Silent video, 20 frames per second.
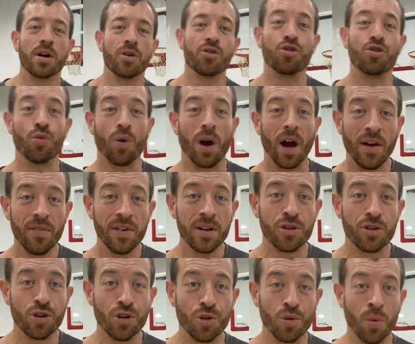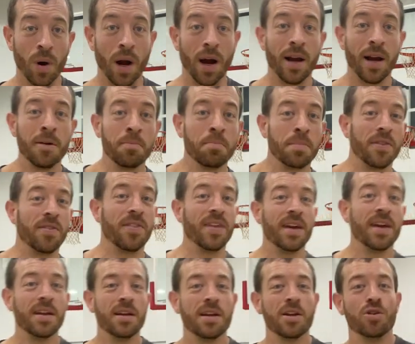on driving to your right, but
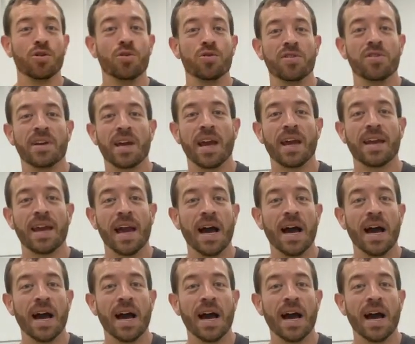then using a